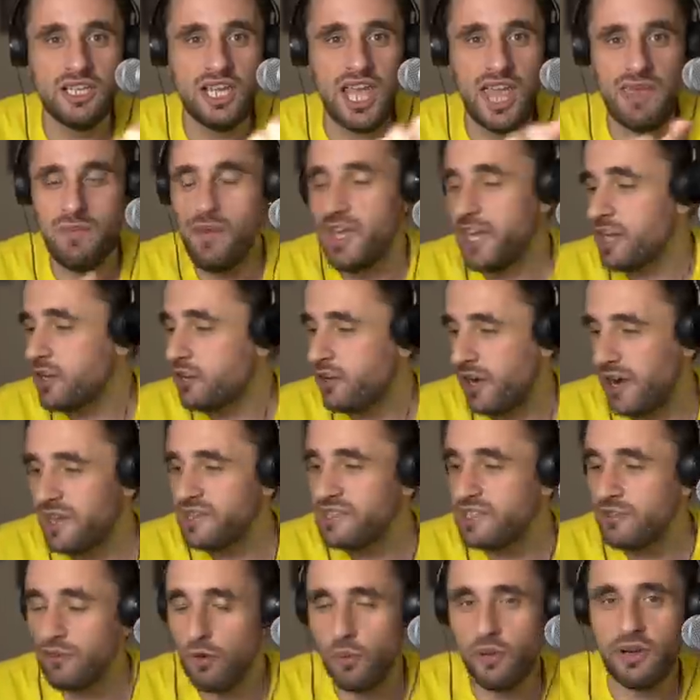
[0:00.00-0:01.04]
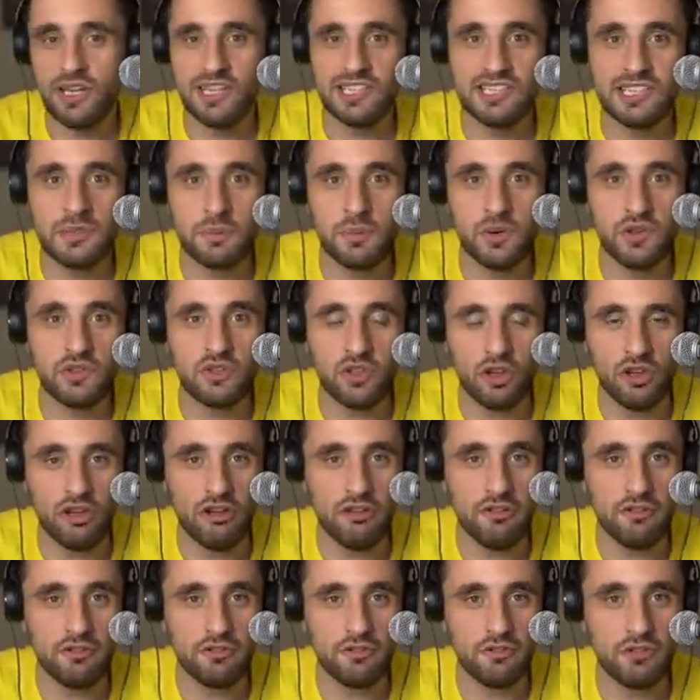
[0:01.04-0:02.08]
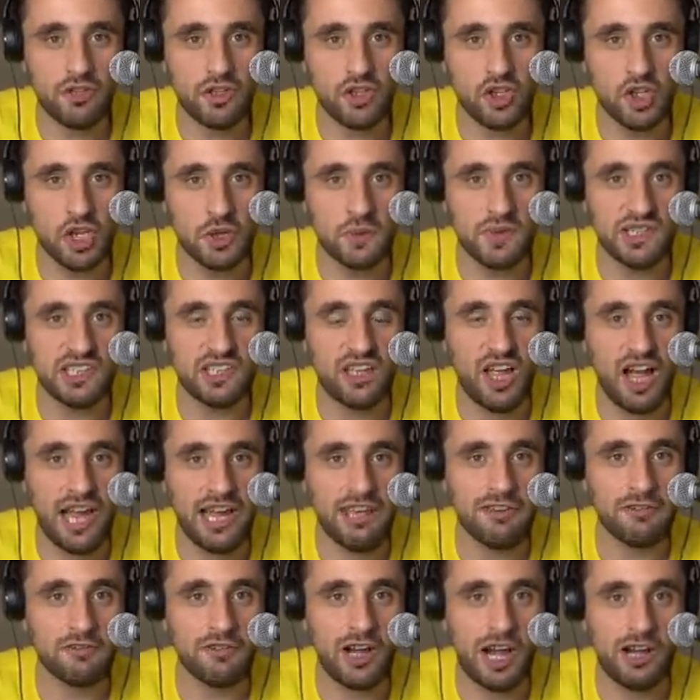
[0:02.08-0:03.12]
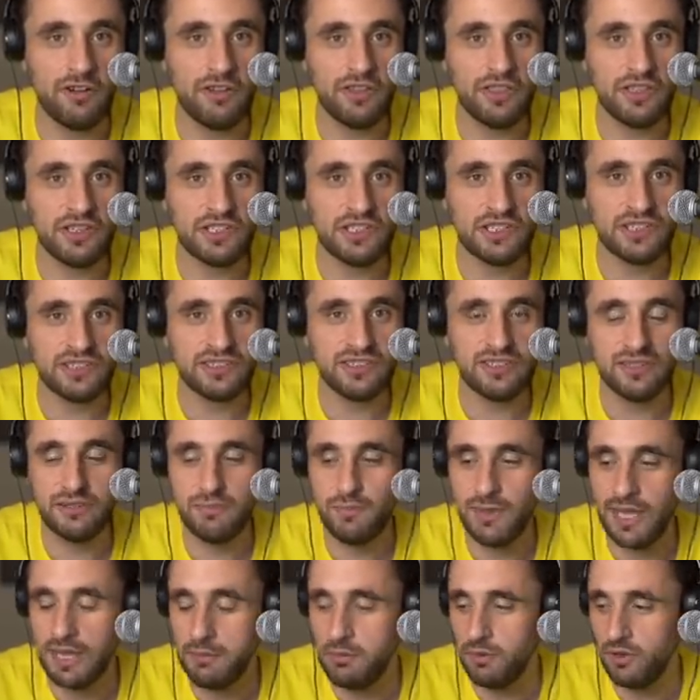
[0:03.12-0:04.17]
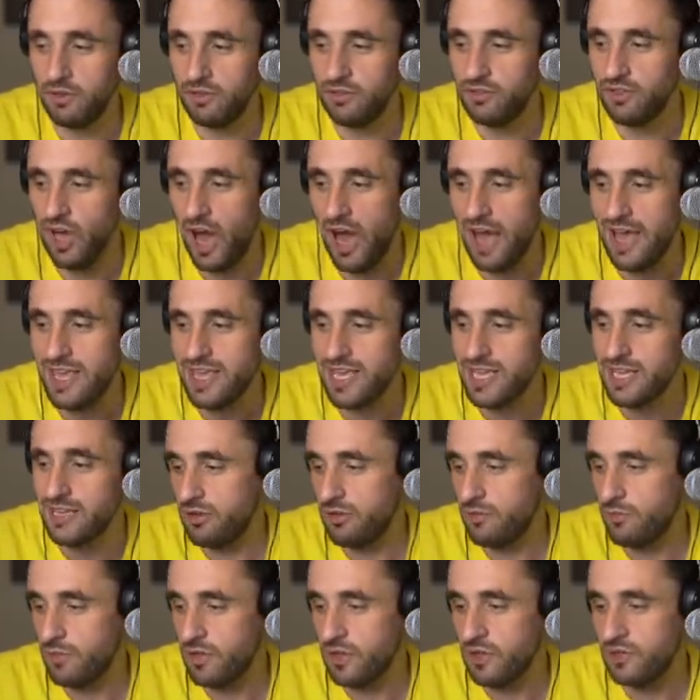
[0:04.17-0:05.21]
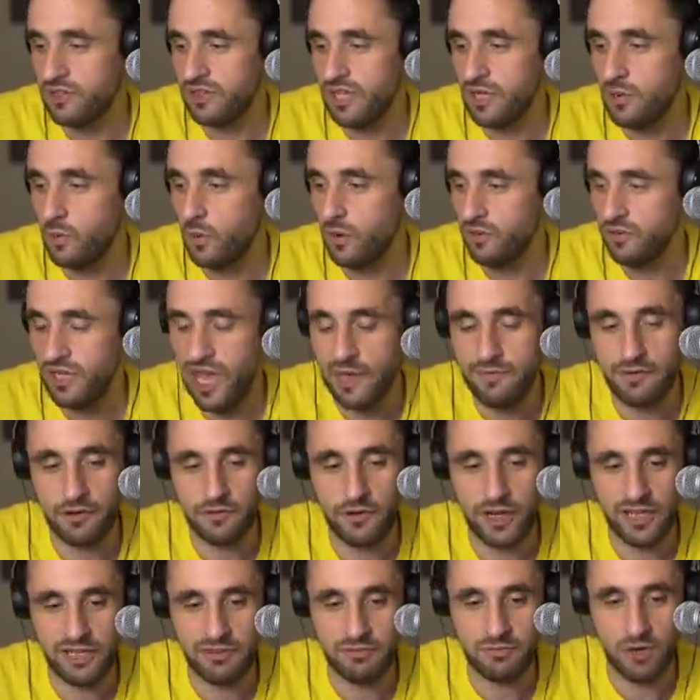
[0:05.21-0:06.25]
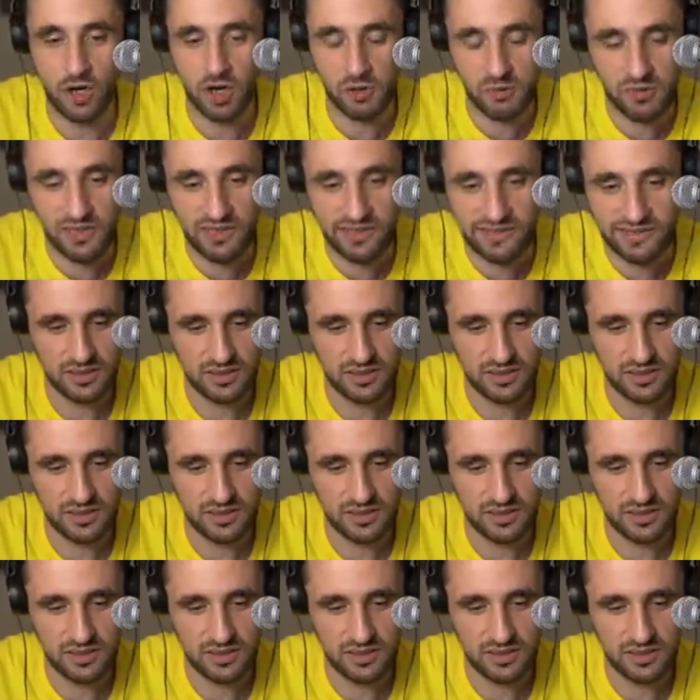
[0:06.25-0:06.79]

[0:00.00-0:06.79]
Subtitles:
Am I crazy for wanting to preserve human life rather than just people dying because they want to have a Reddit moment?